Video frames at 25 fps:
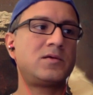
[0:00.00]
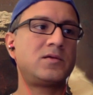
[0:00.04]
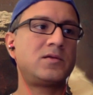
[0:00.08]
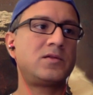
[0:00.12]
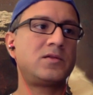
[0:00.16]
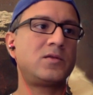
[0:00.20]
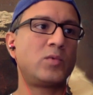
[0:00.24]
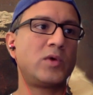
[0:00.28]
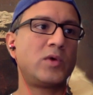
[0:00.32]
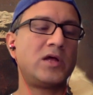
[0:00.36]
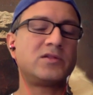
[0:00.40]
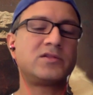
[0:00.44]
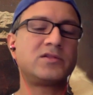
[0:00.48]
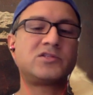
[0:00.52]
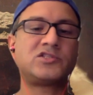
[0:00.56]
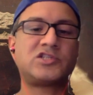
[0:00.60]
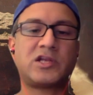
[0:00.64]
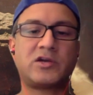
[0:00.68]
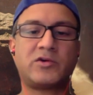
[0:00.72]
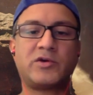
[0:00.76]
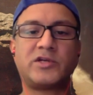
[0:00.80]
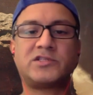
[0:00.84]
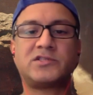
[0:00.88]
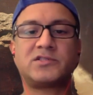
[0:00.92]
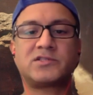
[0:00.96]
wealth
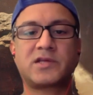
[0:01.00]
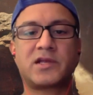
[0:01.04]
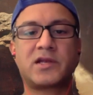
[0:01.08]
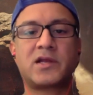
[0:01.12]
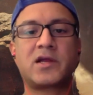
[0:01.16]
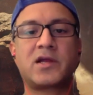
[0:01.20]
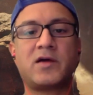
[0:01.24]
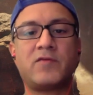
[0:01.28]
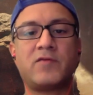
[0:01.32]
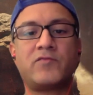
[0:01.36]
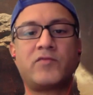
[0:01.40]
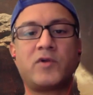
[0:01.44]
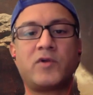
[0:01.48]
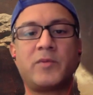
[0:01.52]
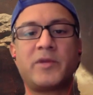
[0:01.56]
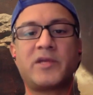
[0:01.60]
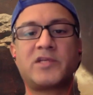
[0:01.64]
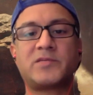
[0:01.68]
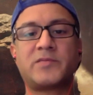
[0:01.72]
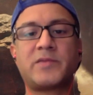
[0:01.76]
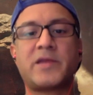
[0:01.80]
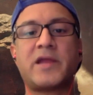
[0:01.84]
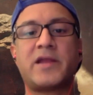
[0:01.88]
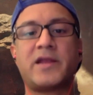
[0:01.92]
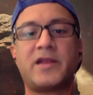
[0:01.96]
generation is going to come from
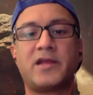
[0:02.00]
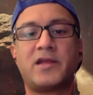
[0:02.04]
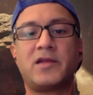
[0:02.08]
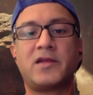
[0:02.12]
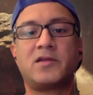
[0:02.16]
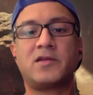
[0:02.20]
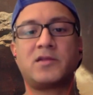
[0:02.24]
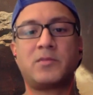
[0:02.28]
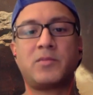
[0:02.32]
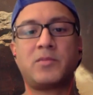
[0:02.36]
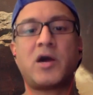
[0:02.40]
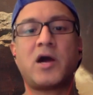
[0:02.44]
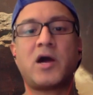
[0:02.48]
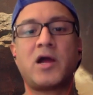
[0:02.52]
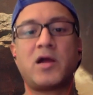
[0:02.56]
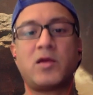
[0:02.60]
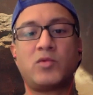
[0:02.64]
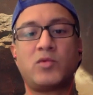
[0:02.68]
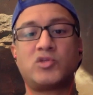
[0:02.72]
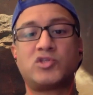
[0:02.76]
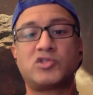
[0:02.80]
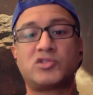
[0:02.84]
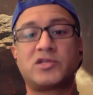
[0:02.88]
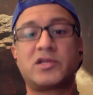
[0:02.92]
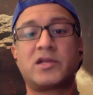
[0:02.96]
expanding the pie,
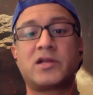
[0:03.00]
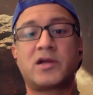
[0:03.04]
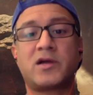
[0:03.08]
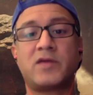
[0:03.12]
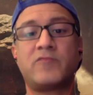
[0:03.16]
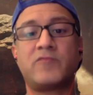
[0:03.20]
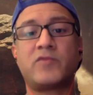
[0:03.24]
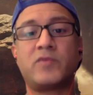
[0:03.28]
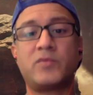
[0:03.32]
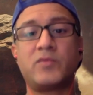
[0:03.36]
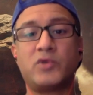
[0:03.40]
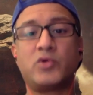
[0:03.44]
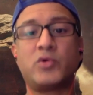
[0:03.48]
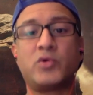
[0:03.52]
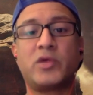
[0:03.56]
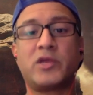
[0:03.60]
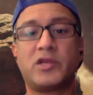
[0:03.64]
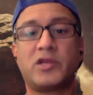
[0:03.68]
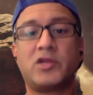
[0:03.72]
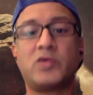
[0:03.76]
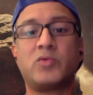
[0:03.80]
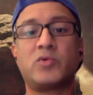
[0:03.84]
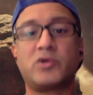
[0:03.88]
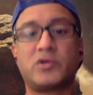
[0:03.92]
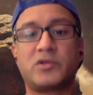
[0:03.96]
which is going to come from doing
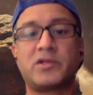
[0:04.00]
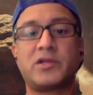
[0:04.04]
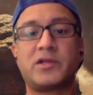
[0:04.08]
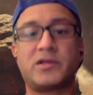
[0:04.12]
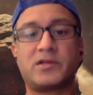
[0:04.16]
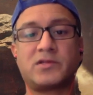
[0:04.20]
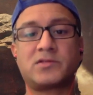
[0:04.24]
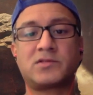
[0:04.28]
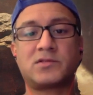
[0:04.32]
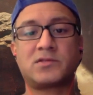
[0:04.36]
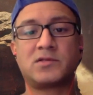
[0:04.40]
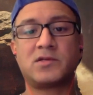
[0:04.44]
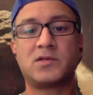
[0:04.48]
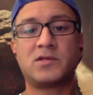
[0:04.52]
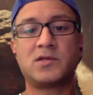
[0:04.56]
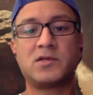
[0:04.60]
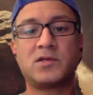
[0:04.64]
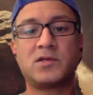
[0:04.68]
newer things. So